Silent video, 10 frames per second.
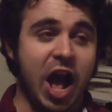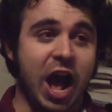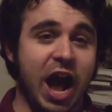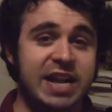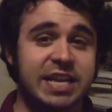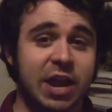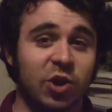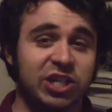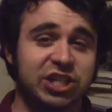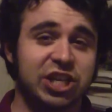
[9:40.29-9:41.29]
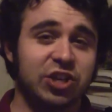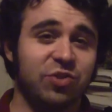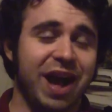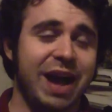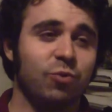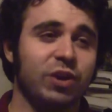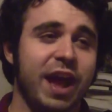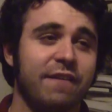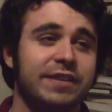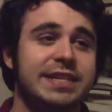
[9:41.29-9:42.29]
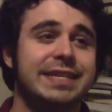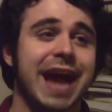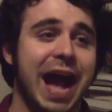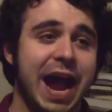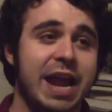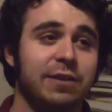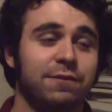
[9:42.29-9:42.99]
I guarantee you I would have died